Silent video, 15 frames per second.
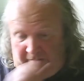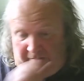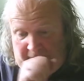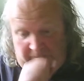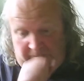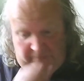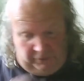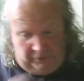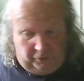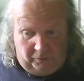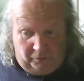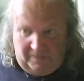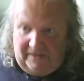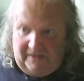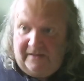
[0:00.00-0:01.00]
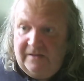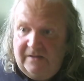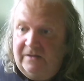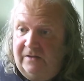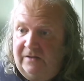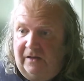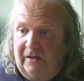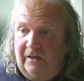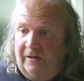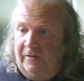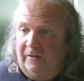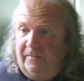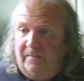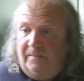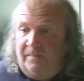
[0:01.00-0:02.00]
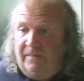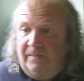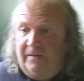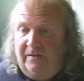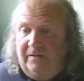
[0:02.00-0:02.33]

um, normally, um,